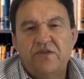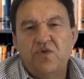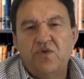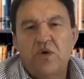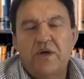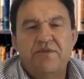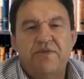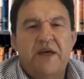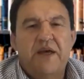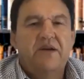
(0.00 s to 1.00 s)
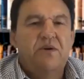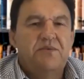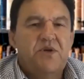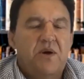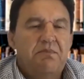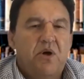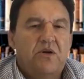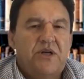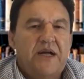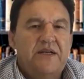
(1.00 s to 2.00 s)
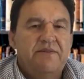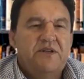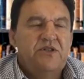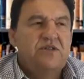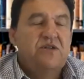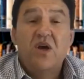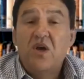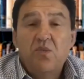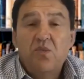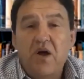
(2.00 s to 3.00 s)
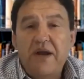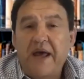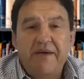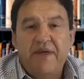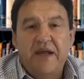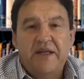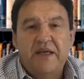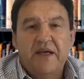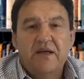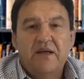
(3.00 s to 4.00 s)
talk of their crypto and blockchain divisions, and we don't have that here.